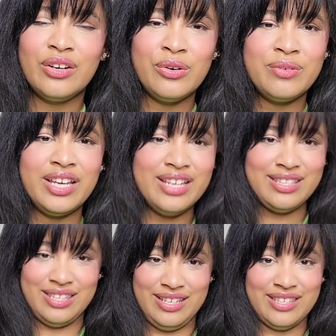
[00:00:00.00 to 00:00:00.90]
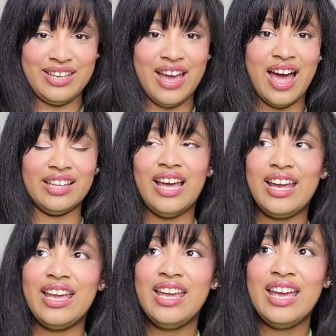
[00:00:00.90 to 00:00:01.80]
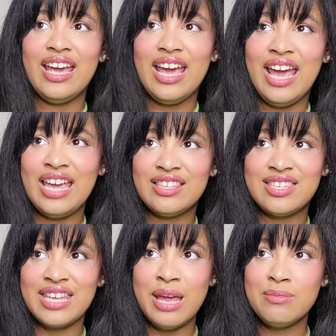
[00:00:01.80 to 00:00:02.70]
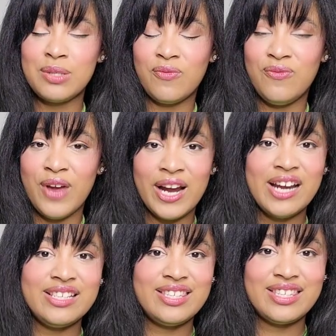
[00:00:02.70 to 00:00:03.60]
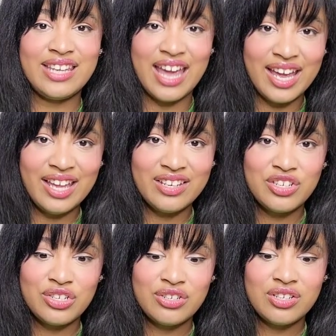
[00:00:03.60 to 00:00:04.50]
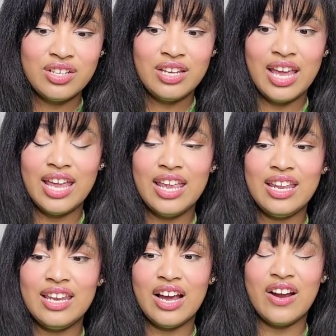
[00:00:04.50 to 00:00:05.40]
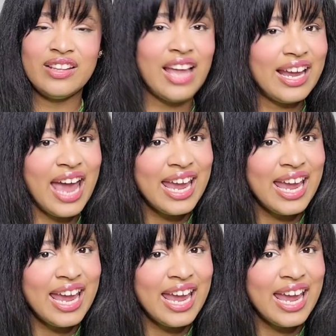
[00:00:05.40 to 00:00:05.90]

who is this guy? Like, he seems very sketch. And they're like